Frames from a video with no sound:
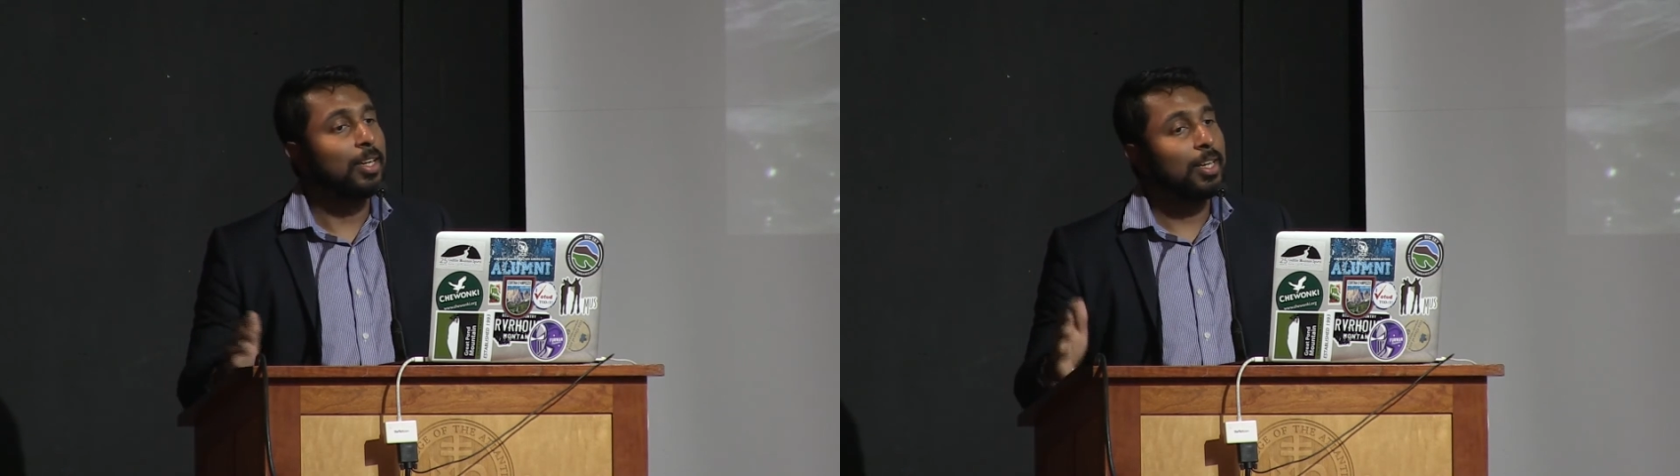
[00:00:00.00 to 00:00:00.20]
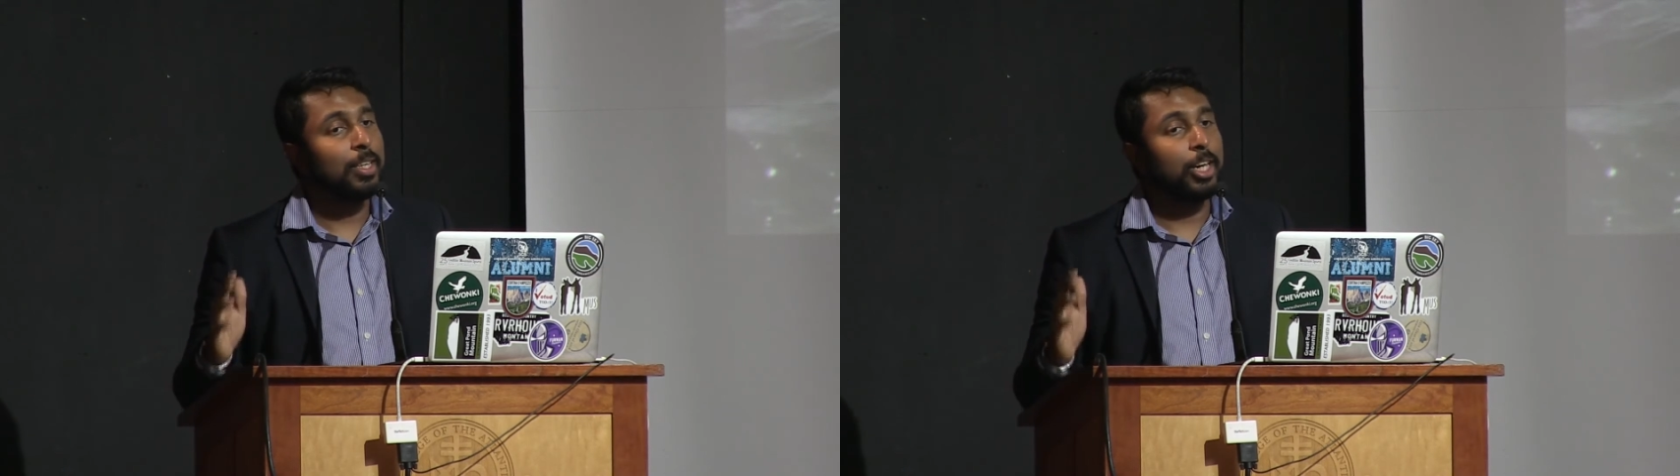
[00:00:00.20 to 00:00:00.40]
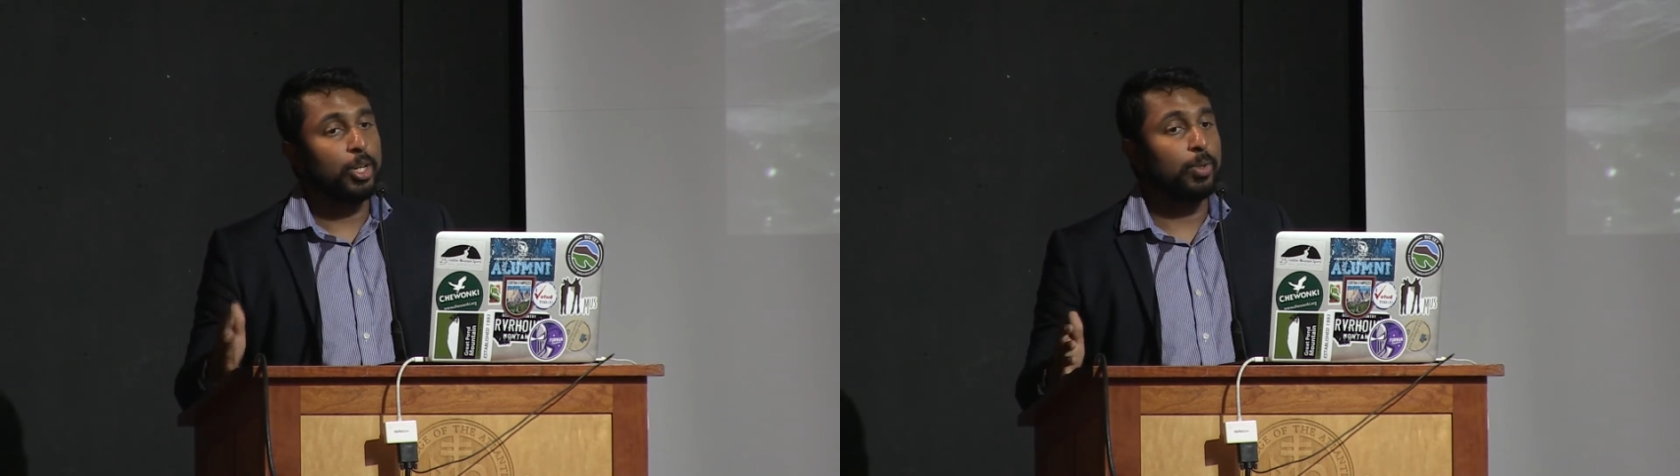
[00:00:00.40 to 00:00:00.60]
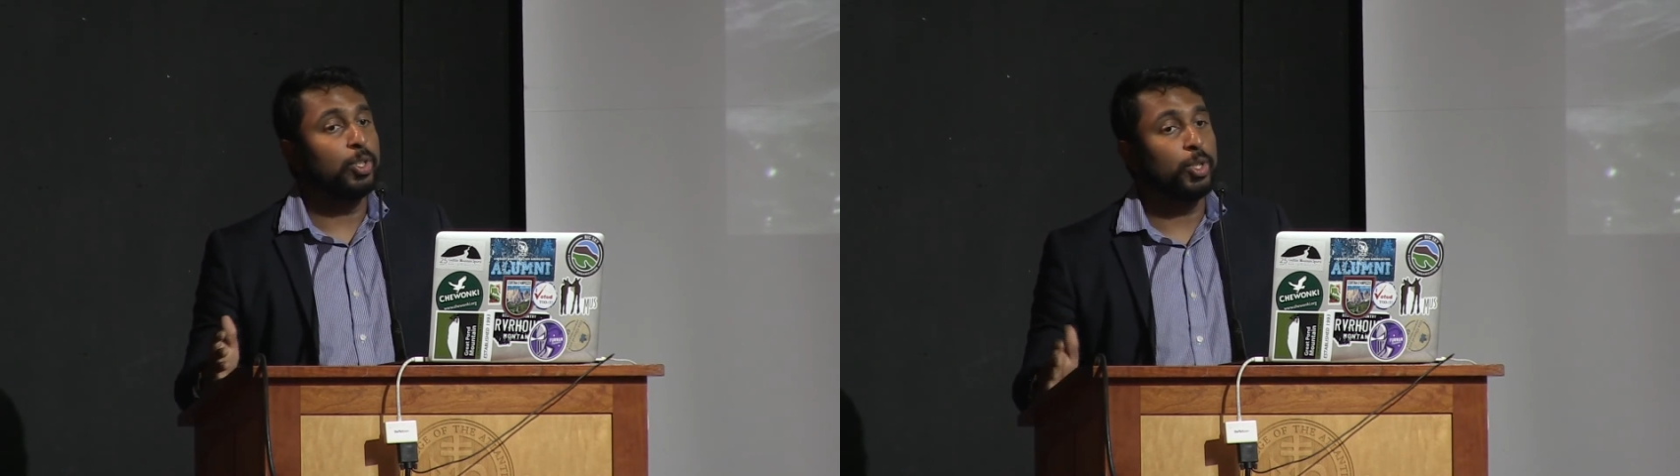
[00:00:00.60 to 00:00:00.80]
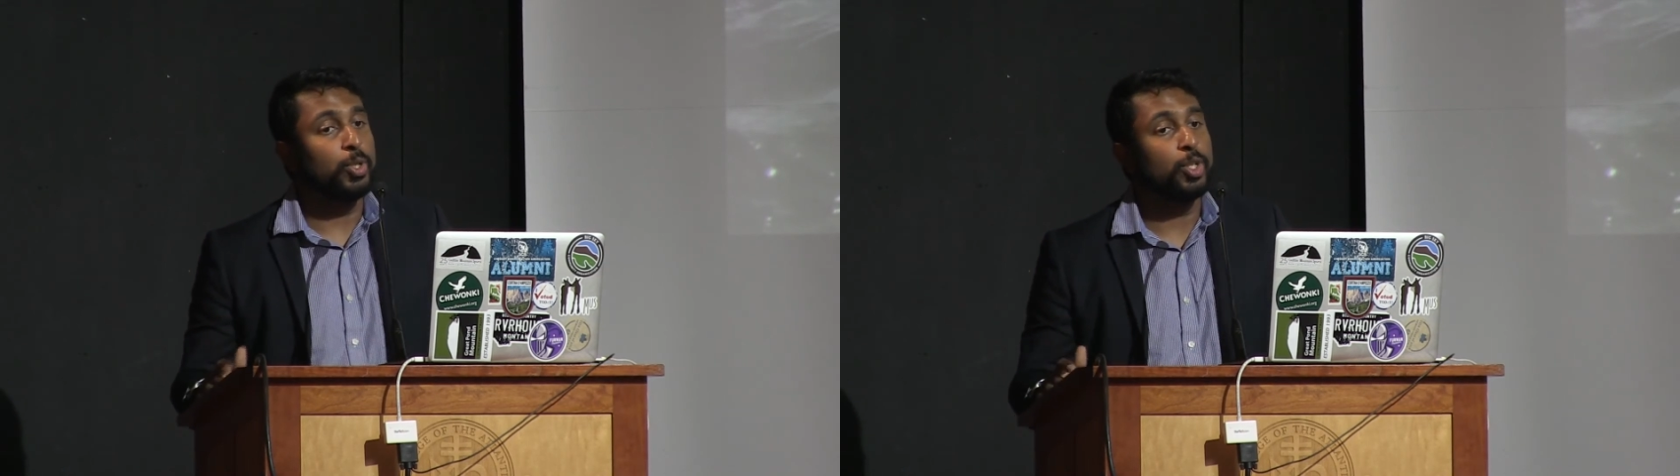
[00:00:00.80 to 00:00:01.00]
that you
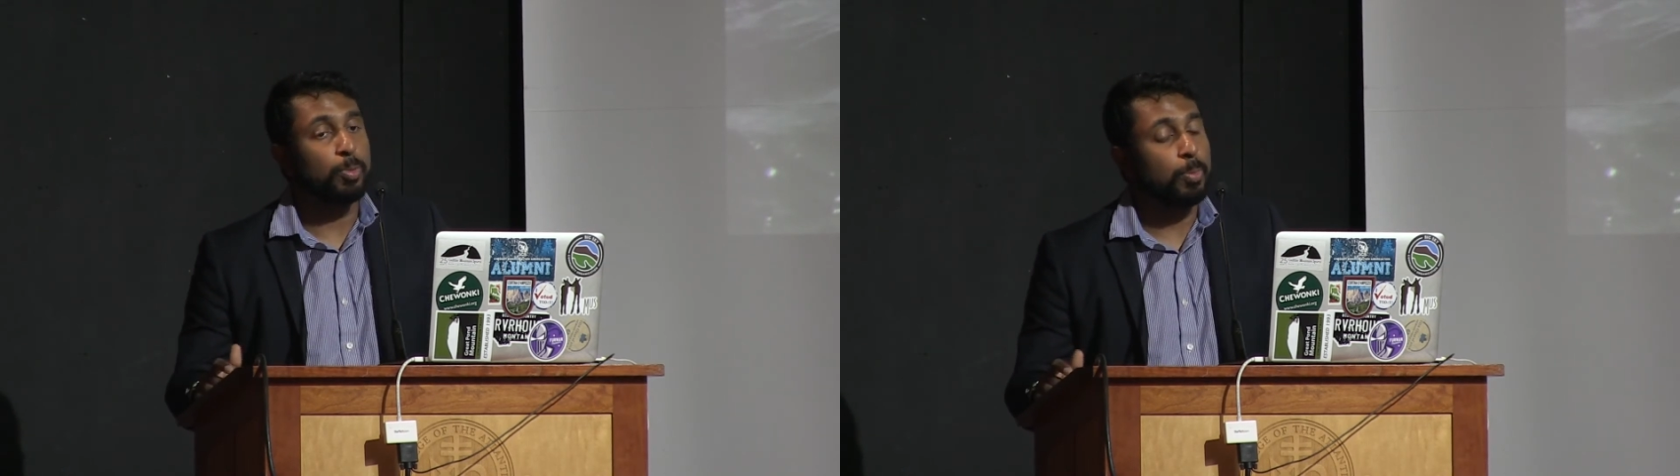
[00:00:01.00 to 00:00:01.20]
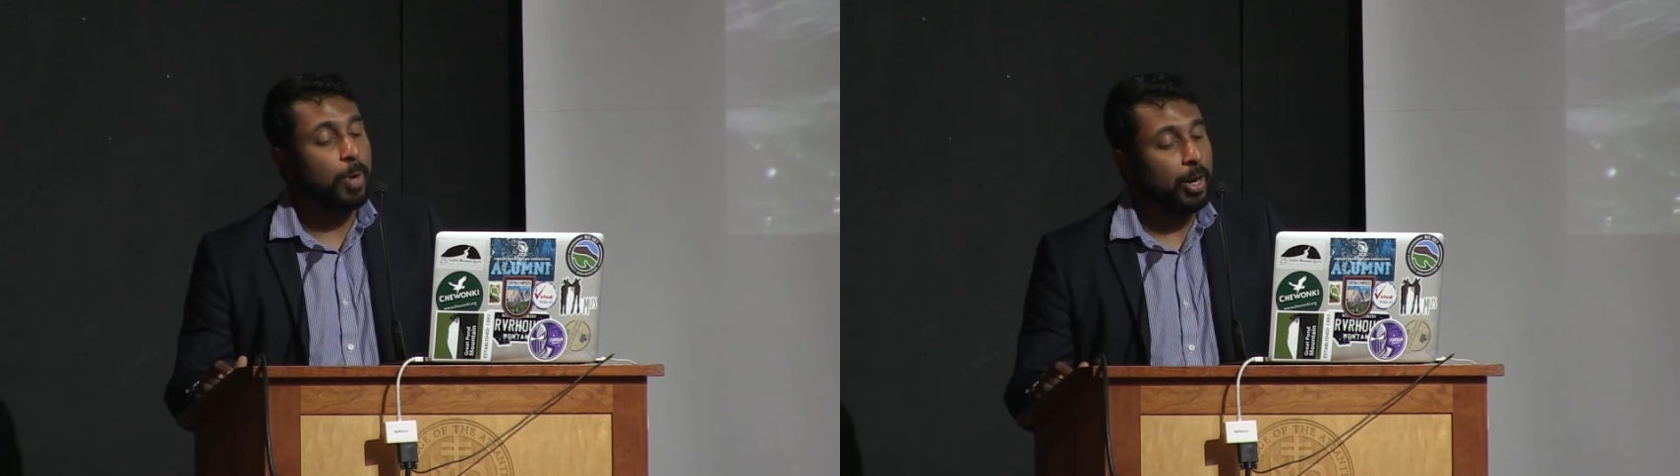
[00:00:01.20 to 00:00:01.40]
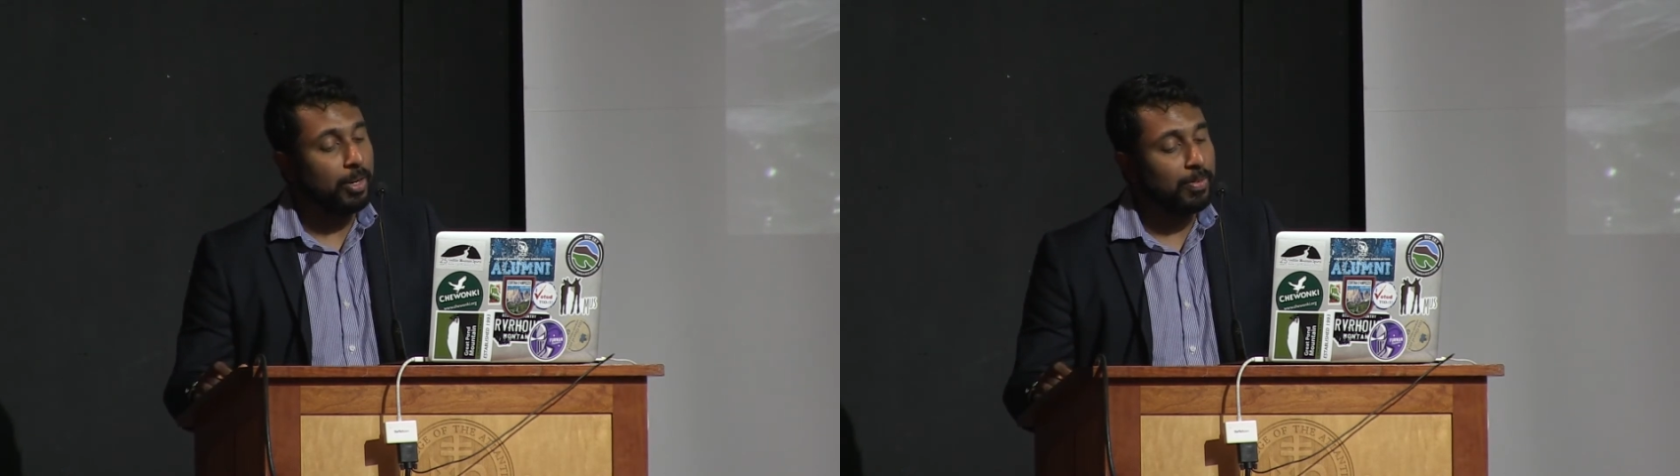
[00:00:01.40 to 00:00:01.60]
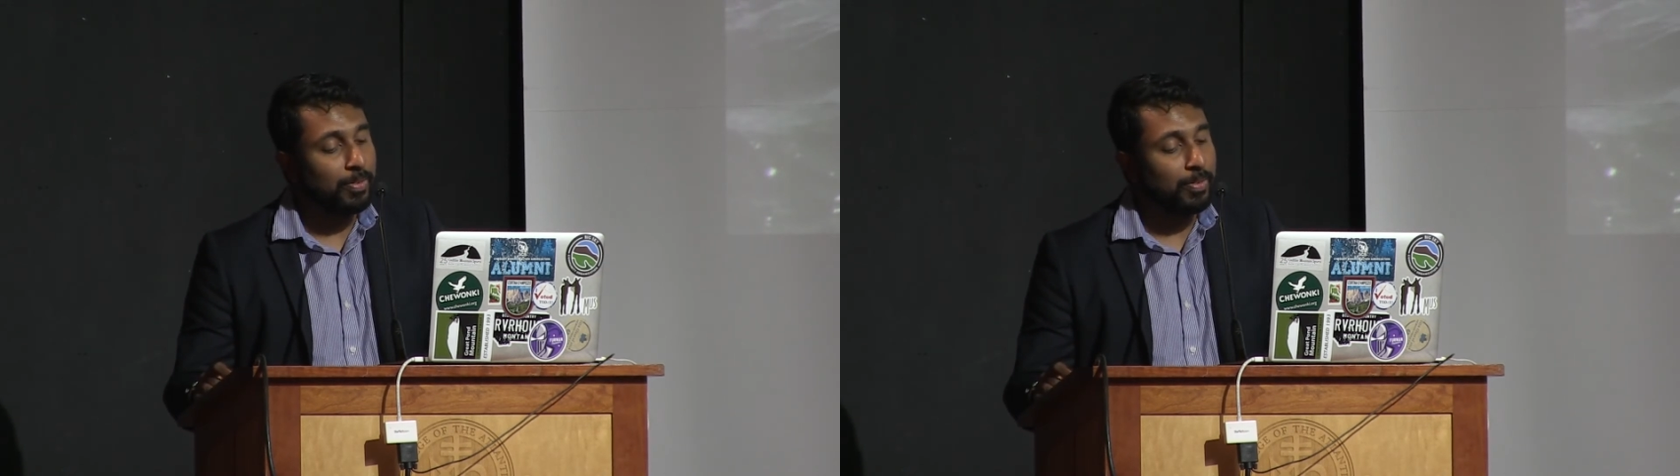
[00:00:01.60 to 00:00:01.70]
choose to be part of.